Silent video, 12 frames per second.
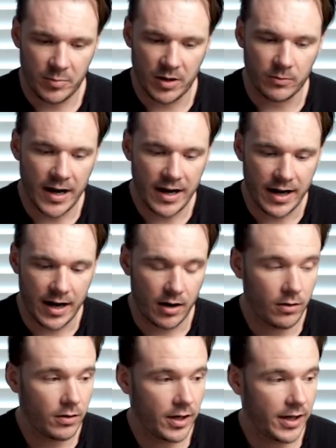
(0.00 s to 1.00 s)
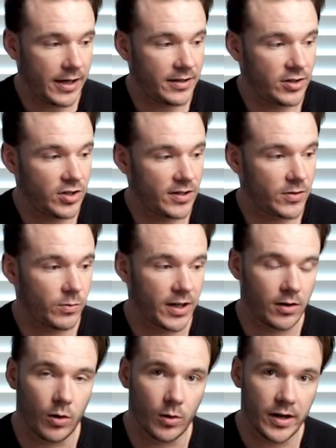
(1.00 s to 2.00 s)
But right now, it's just
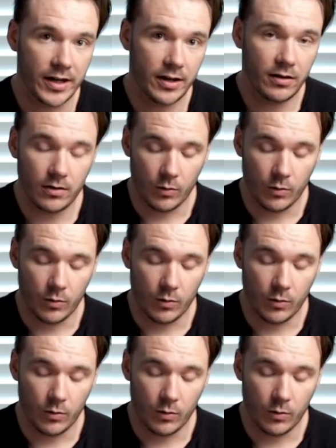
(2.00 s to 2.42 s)
recording